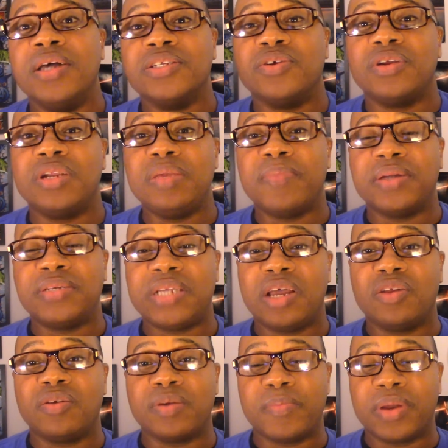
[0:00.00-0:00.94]
So leave my
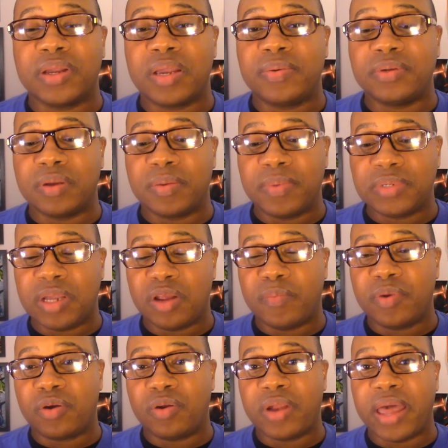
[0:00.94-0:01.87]
channel, give my channel a
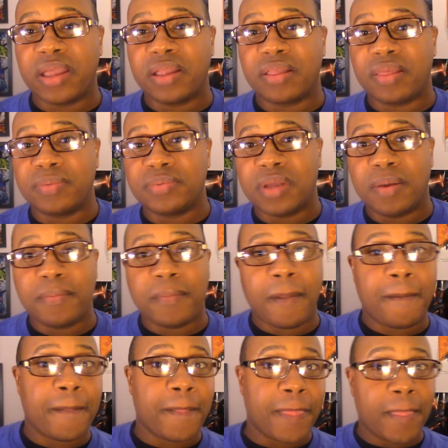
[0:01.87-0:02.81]
big old like, hit the thumbs up,
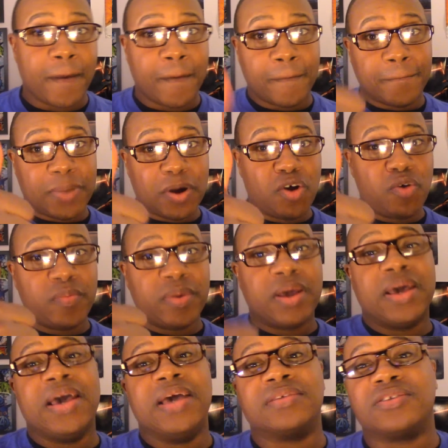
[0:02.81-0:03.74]
boom,
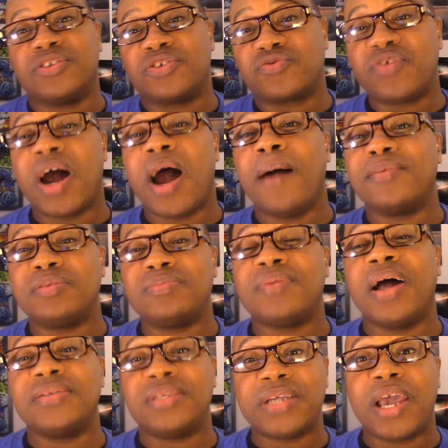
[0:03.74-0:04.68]
and subscribe to
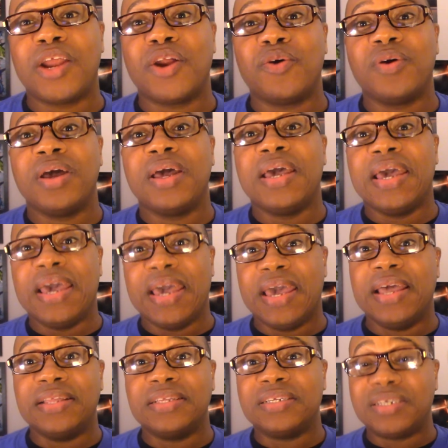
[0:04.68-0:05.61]
my channel
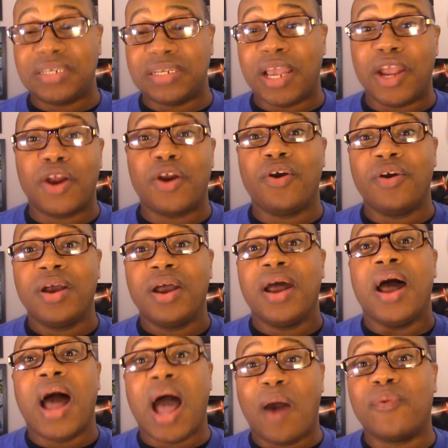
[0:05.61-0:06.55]
and share.
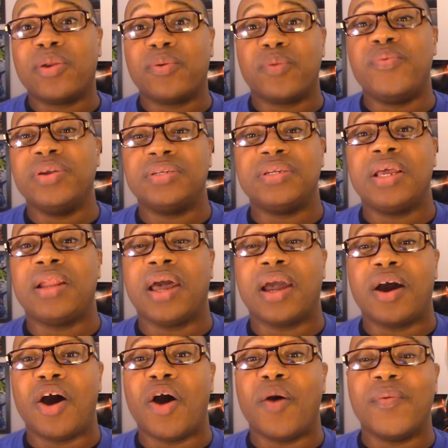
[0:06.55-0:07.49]
I would appreciate it,
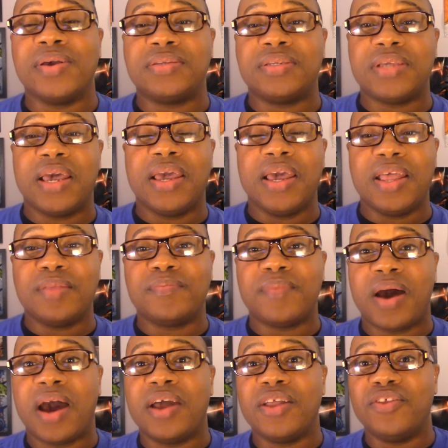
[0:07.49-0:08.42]
like I always say, in
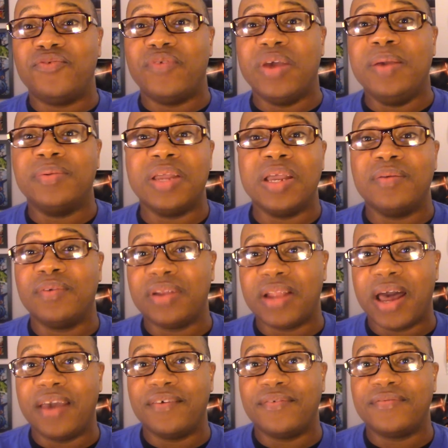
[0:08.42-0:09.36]
my dreams and in my
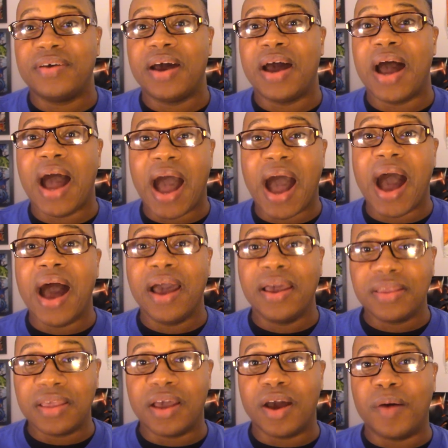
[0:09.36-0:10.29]
life, I
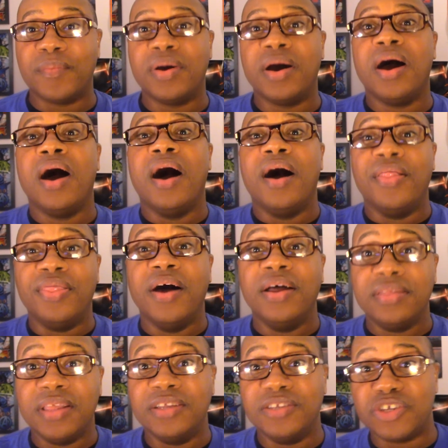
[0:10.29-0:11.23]
am the
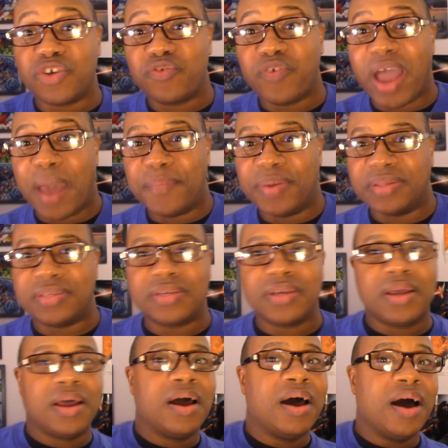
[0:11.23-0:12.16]
Ninja Rabbit.
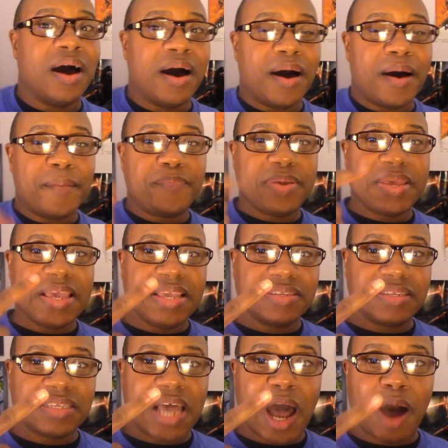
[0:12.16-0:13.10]

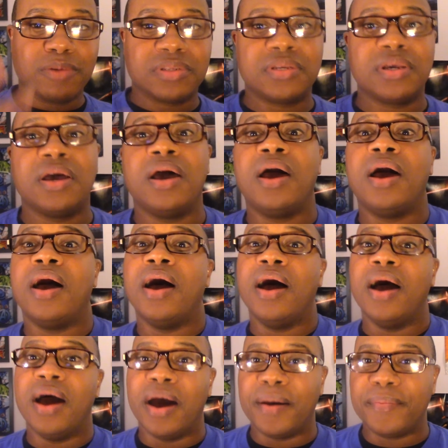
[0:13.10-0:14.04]
Peace out,
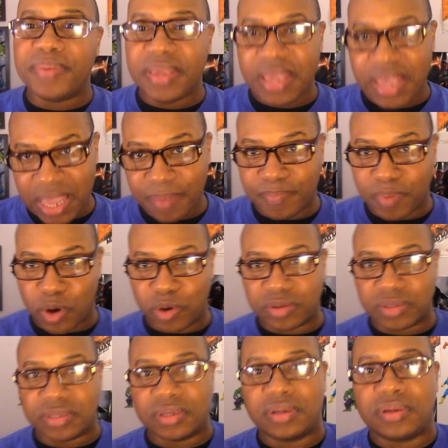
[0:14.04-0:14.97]

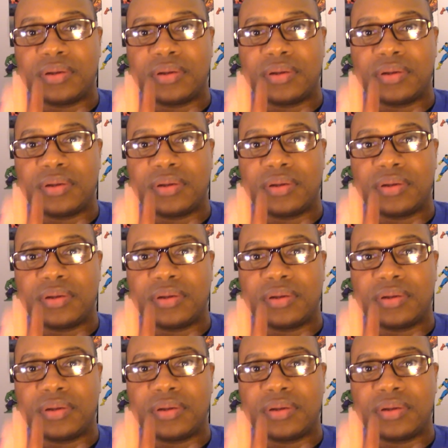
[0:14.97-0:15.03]
peoples.